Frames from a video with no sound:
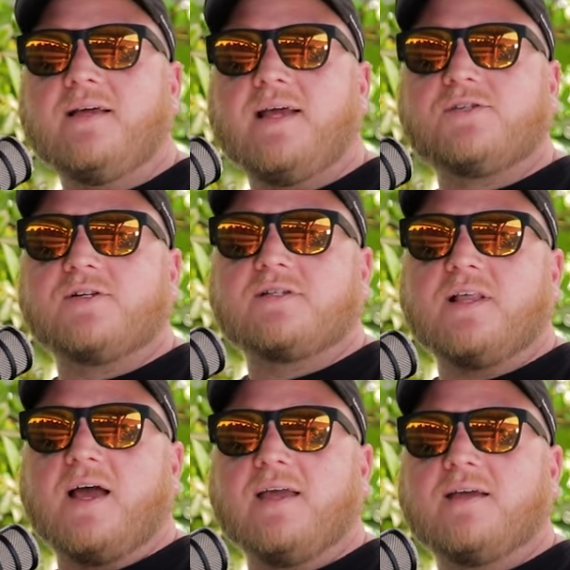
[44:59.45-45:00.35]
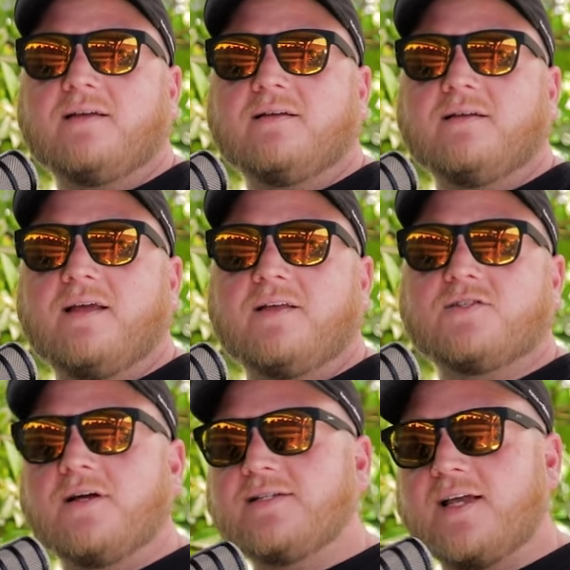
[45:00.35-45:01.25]
it's just like
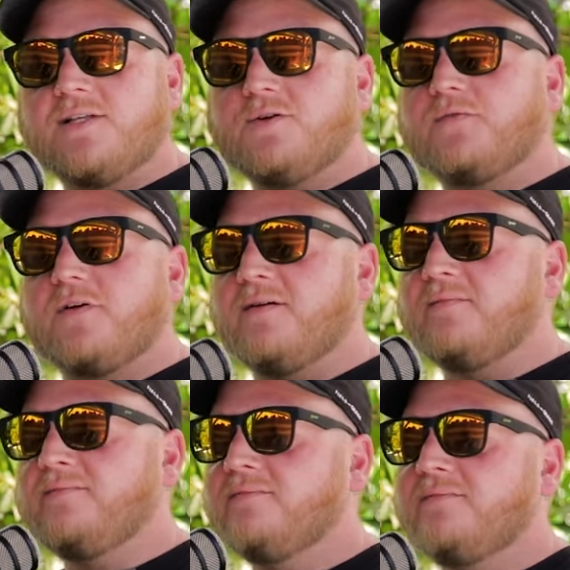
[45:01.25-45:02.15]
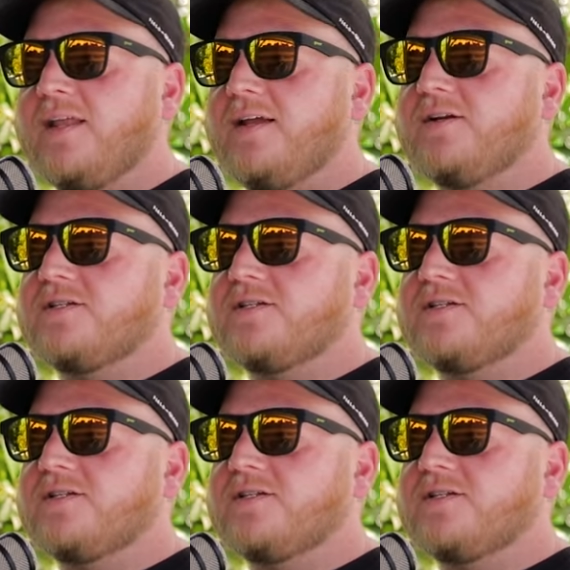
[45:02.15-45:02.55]
as long as I could do it for him and